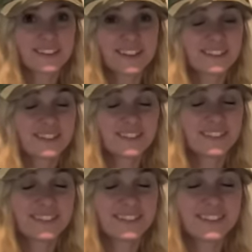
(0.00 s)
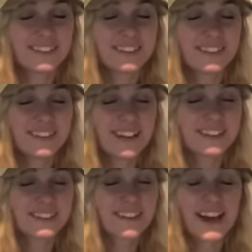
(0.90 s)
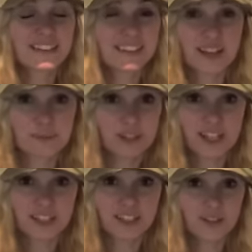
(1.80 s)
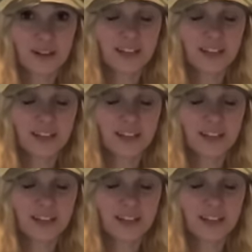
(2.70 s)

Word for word: That's that's the last thing I'm trying to do on